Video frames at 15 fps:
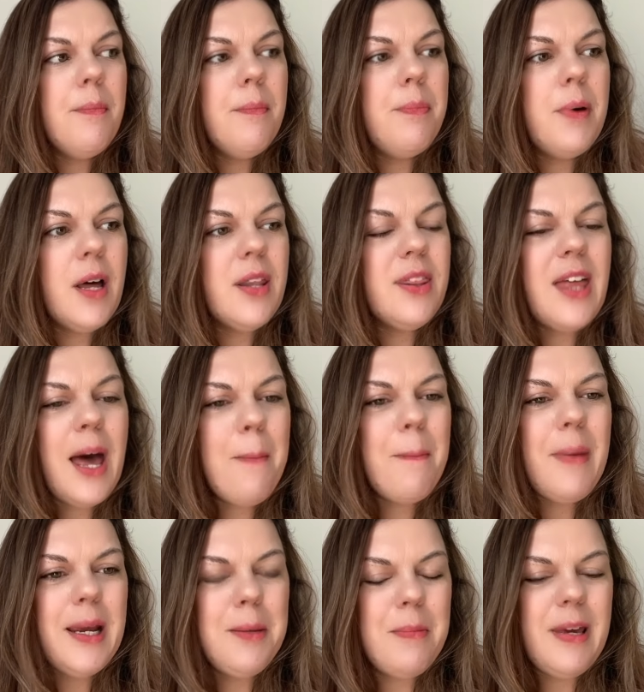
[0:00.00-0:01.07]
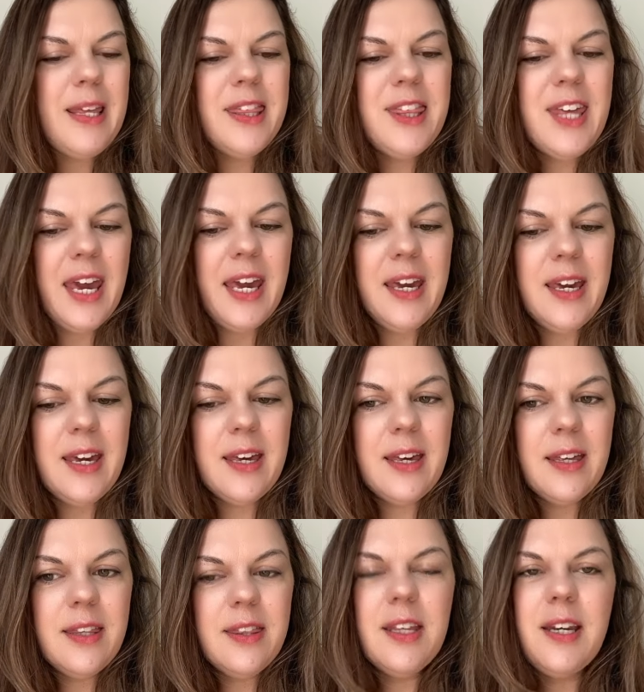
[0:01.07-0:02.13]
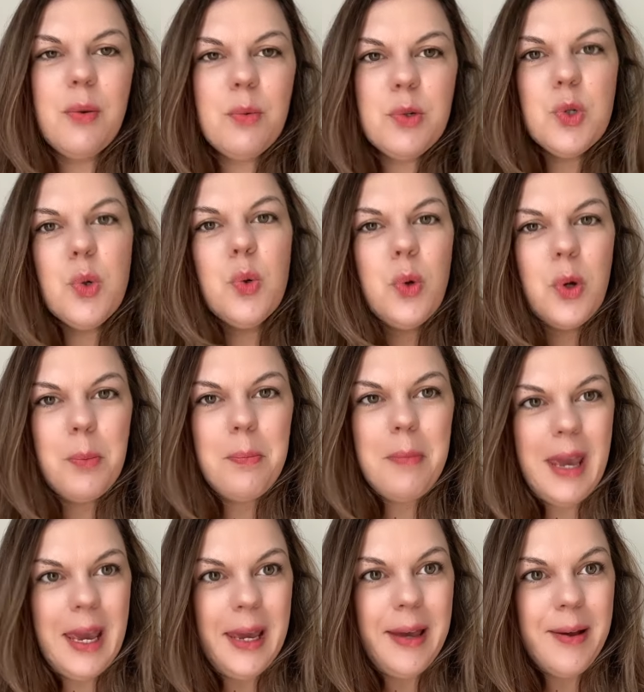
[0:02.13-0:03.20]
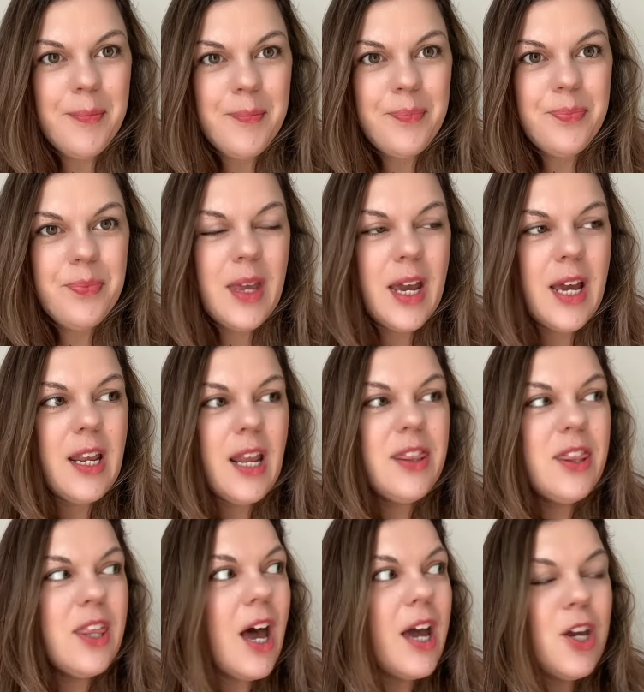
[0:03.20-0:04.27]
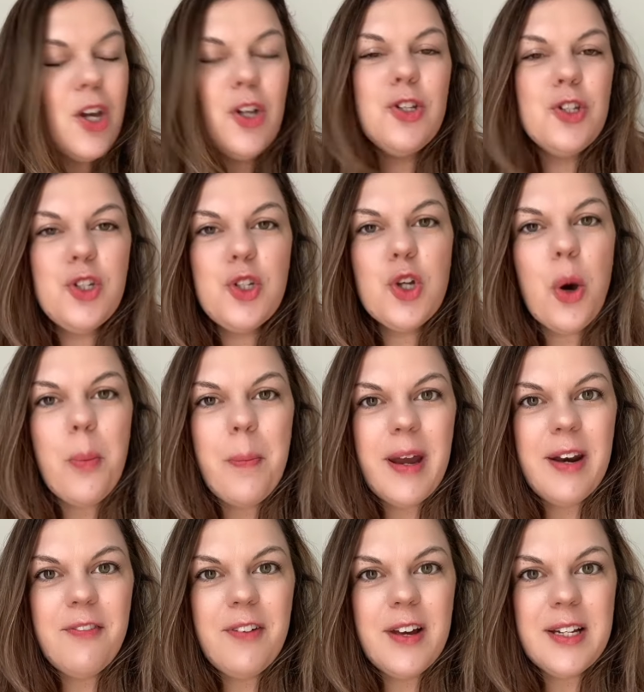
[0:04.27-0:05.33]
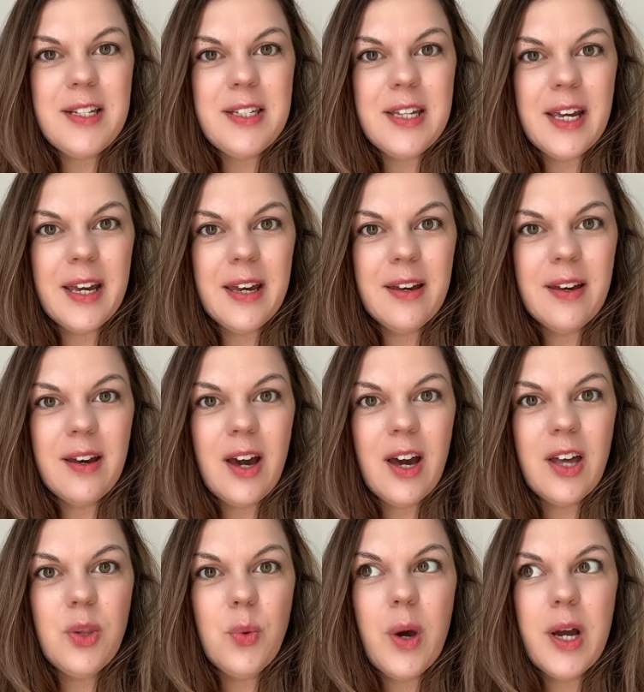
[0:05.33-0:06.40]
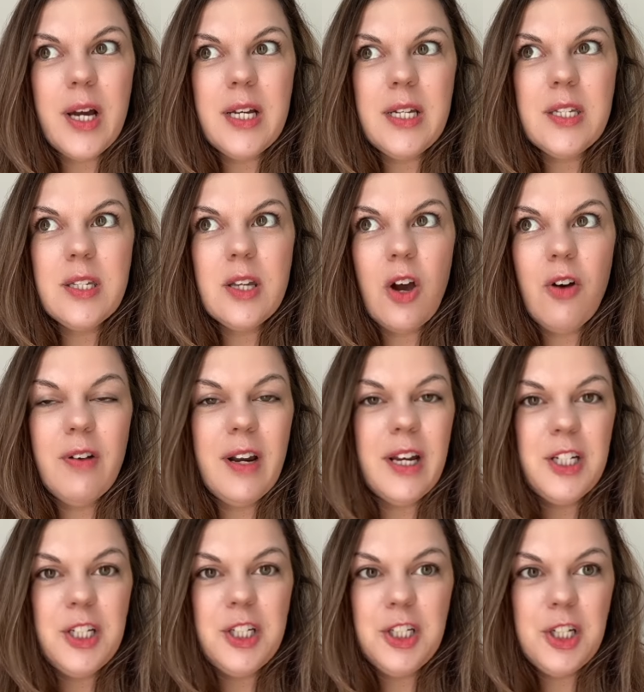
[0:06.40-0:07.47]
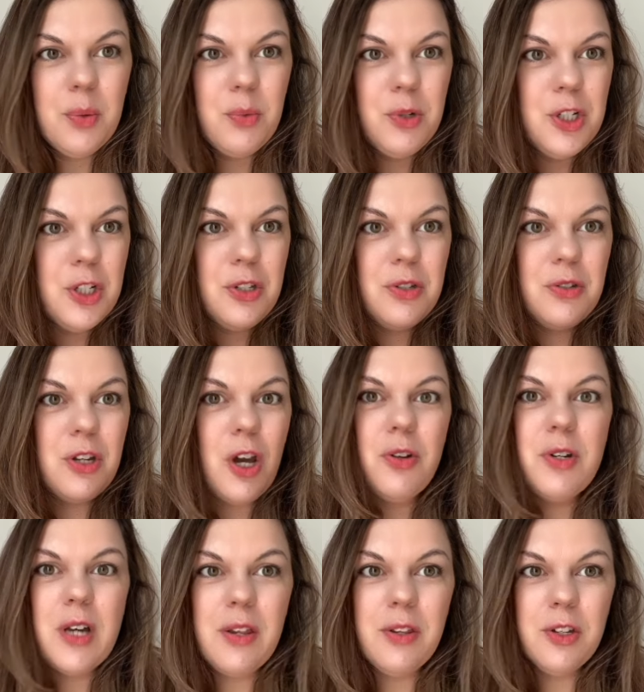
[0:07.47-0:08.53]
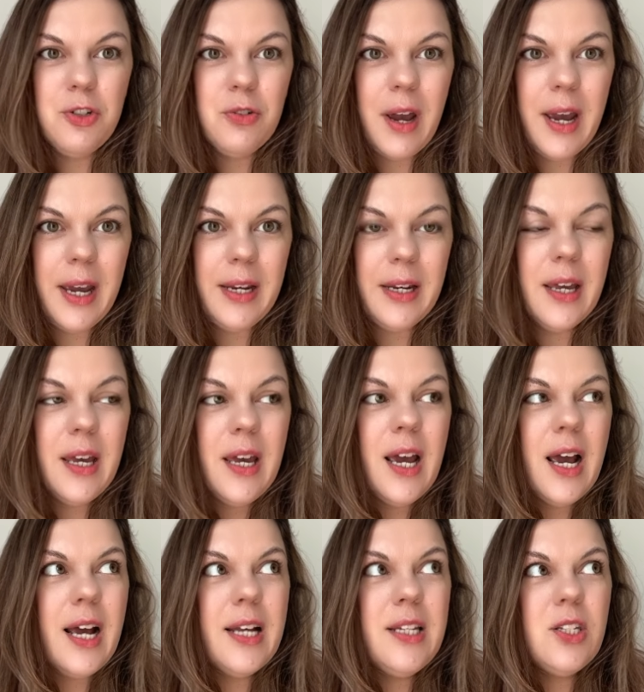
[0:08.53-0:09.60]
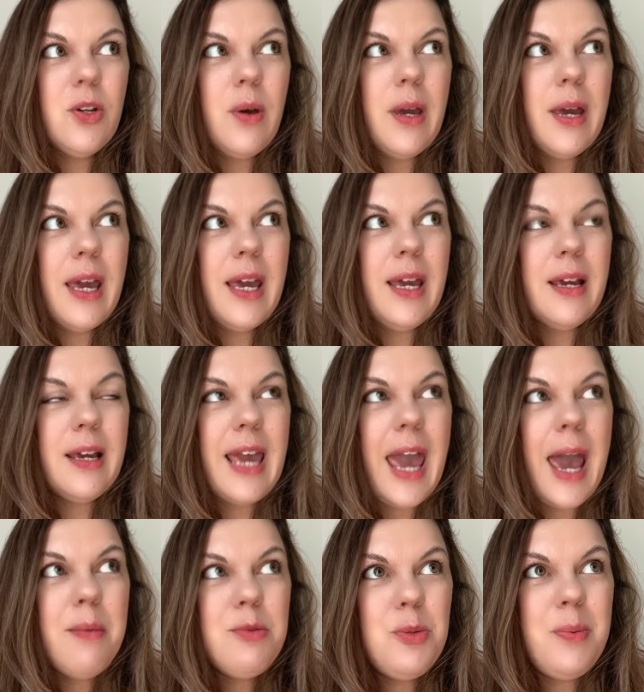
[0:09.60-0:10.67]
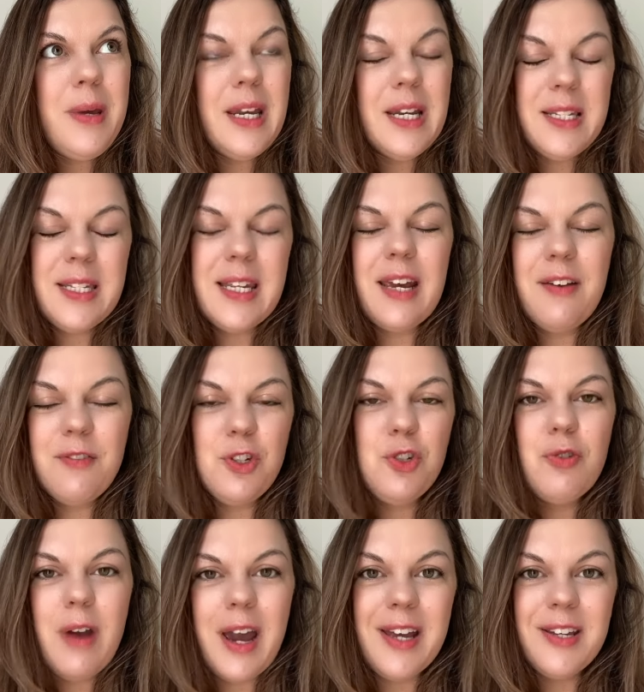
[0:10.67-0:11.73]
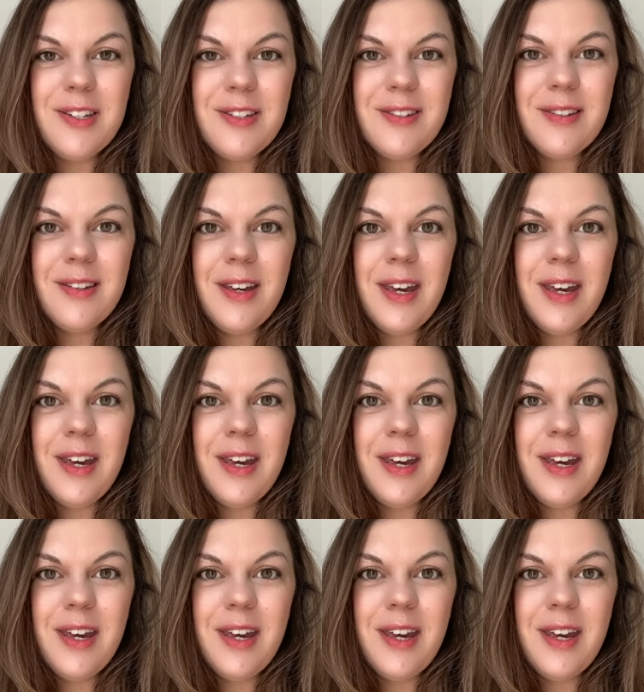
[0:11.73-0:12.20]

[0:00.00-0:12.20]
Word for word: But that made me think that it was all on me and that I couldn't stop manifesting. Otherwise, our relationship would just go down the drain. And so it, it kept me in a state of stress.